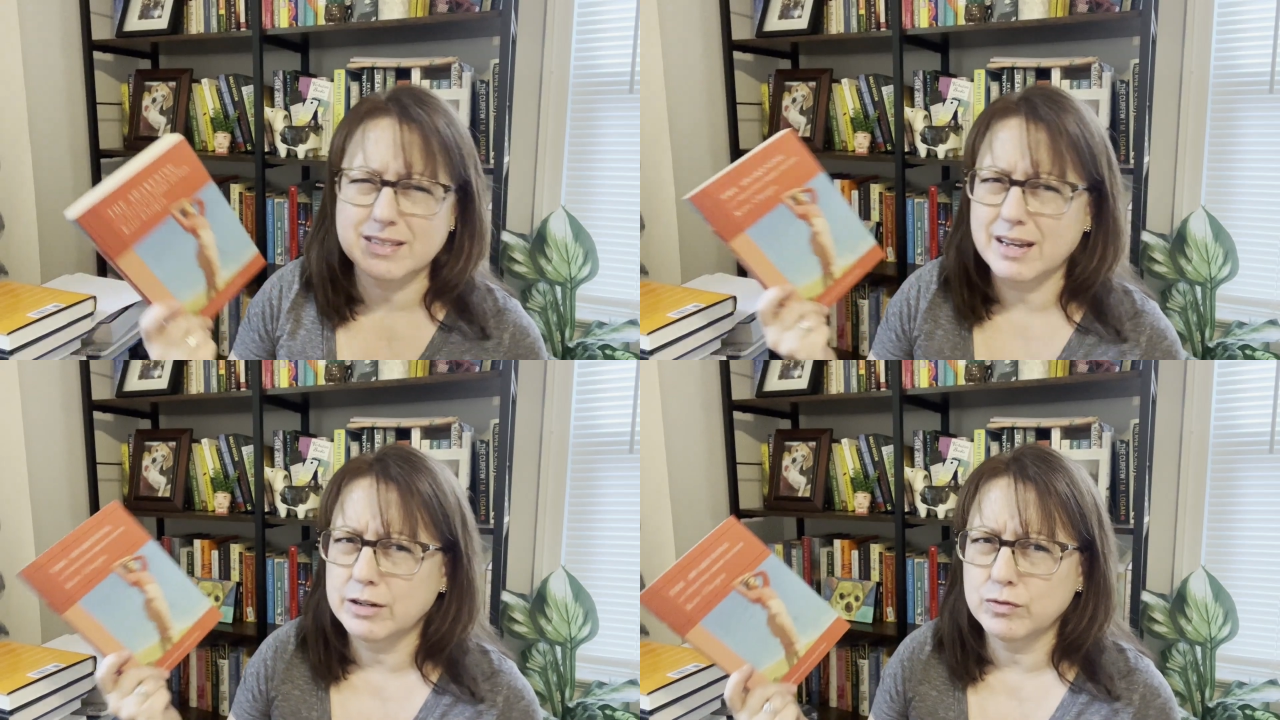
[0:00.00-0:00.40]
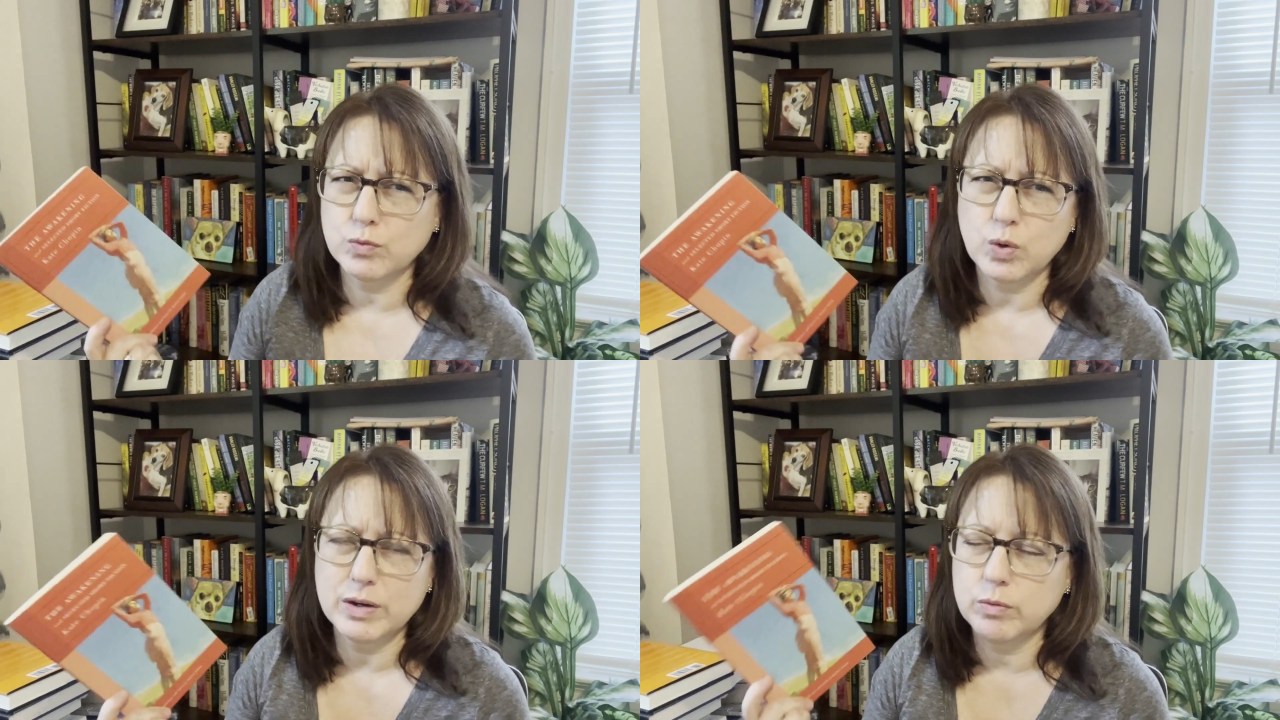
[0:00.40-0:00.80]
kind of
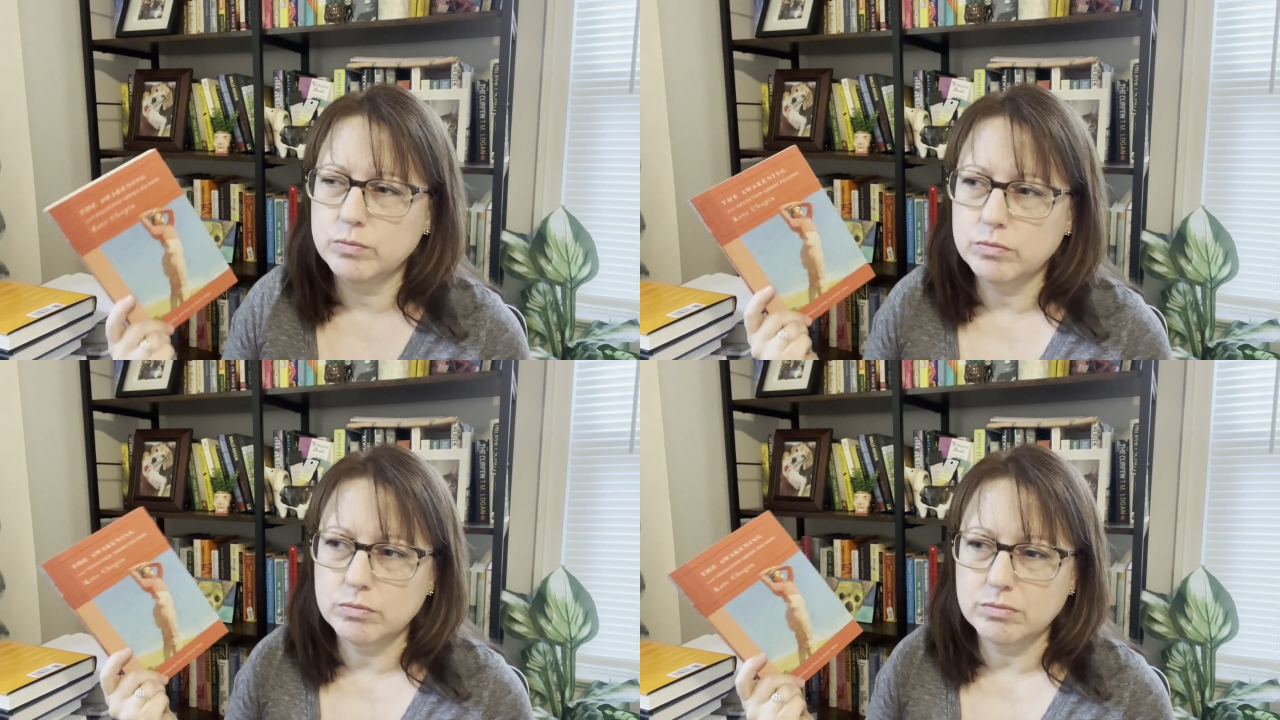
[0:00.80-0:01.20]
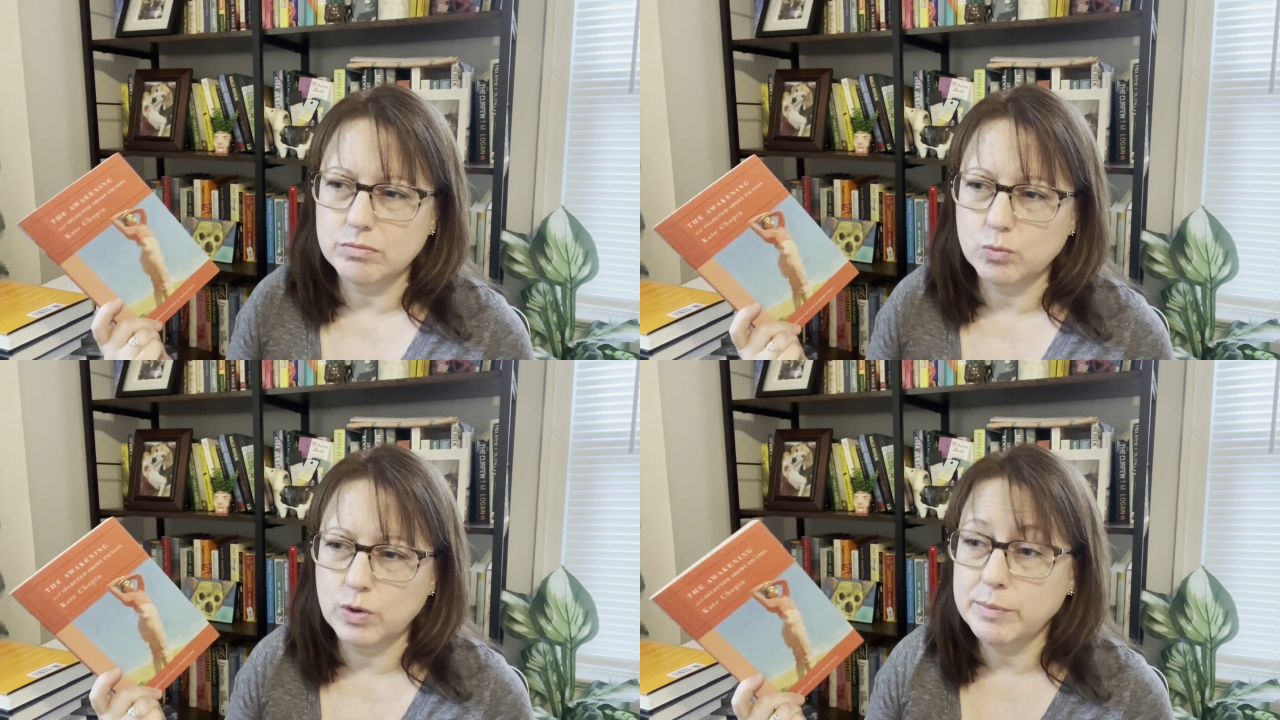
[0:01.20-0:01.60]
what
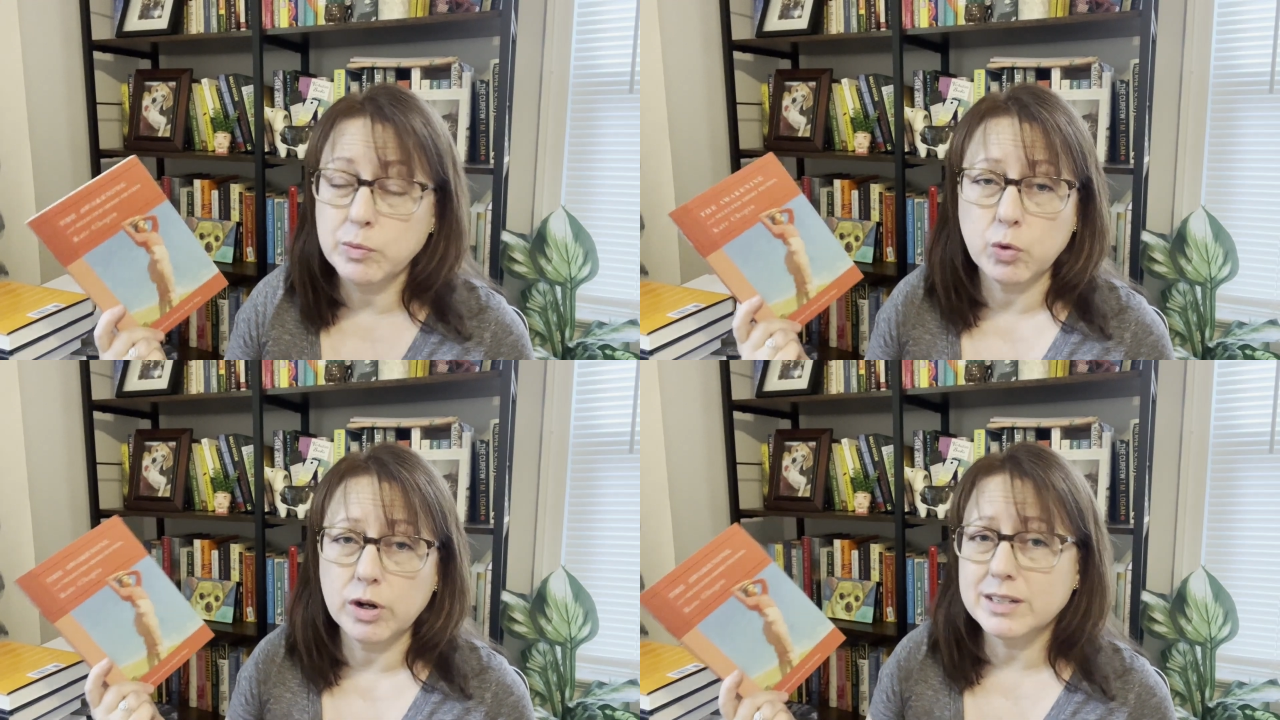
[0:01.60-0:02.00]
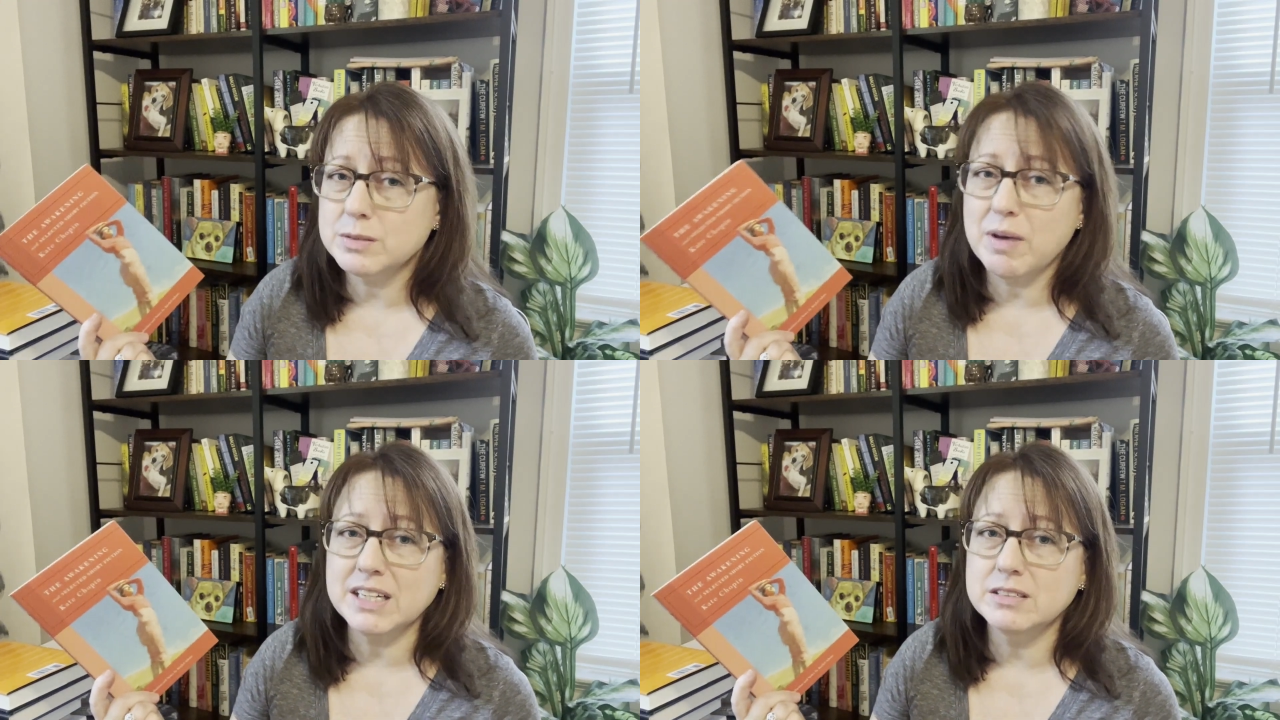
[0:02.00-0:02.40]
women were
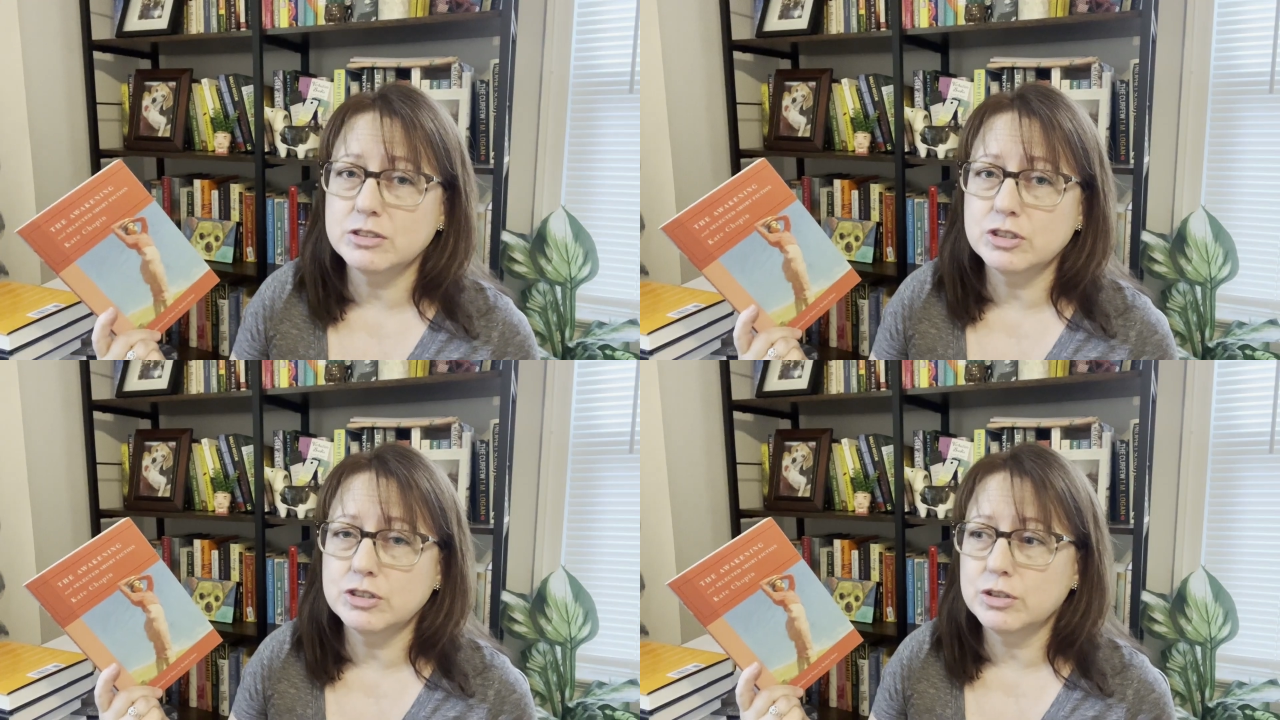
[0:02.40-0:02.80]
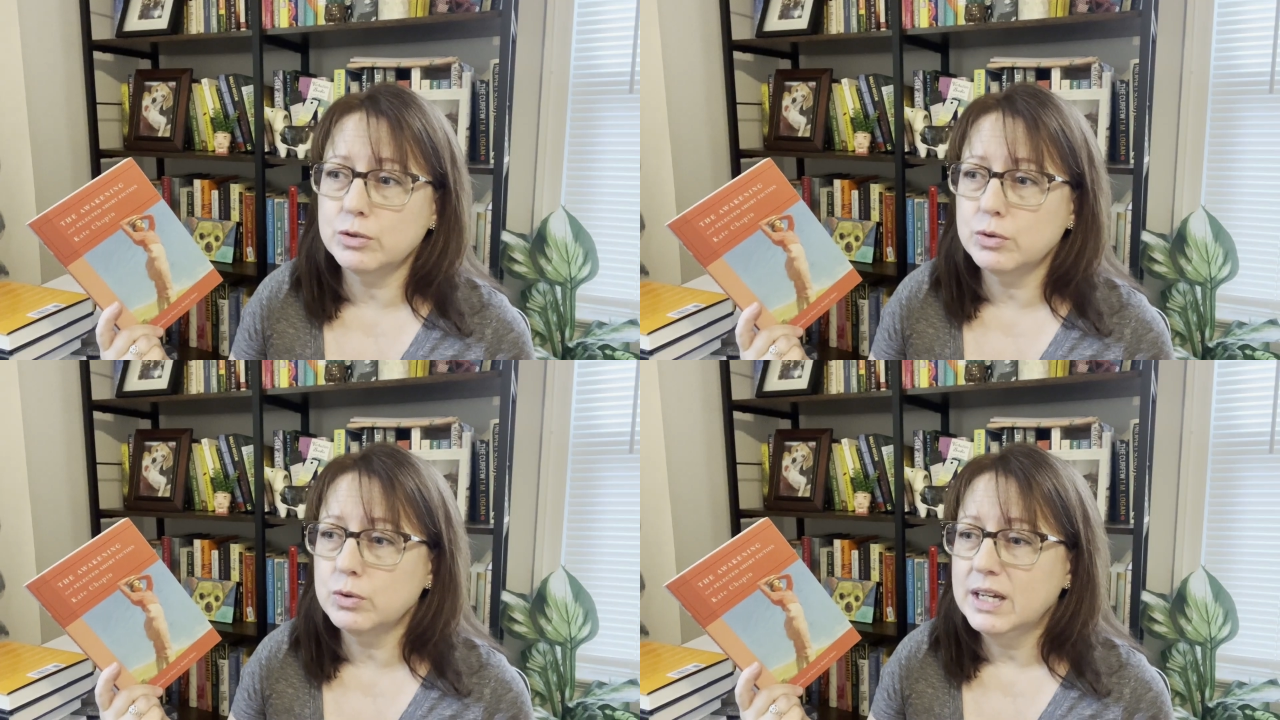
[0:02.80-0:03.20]
expected to
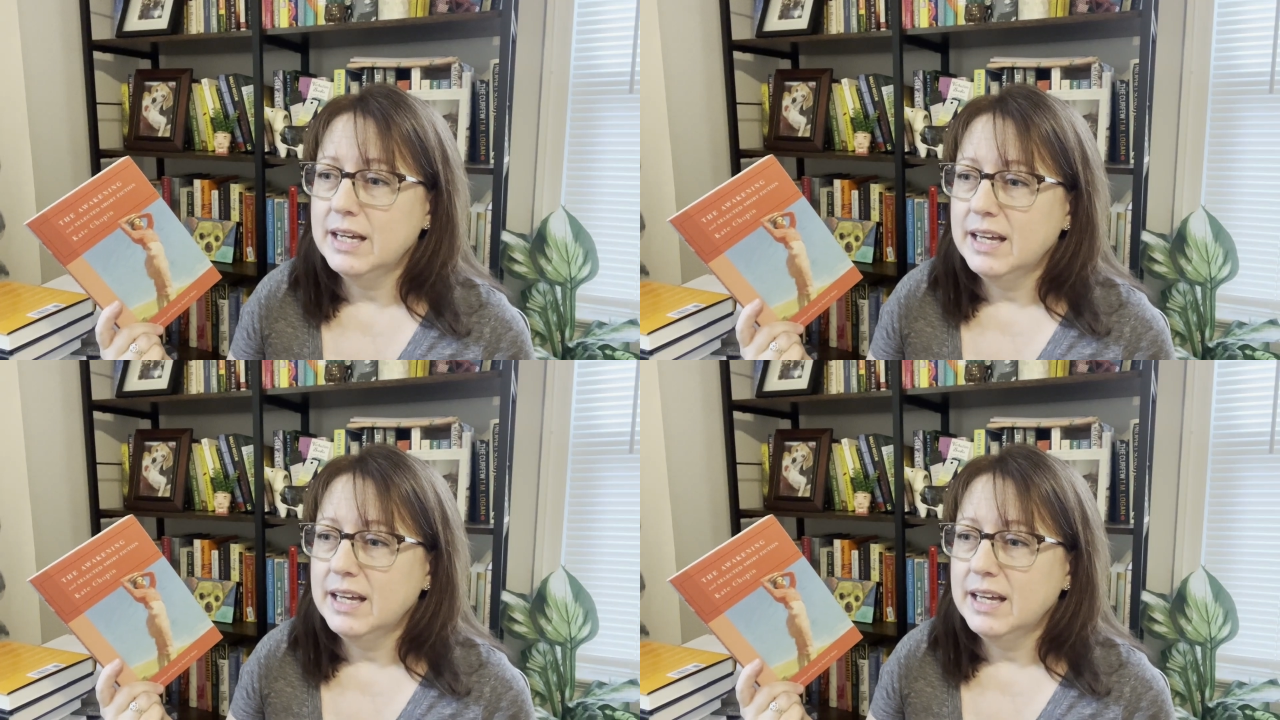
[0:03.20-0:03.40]
do,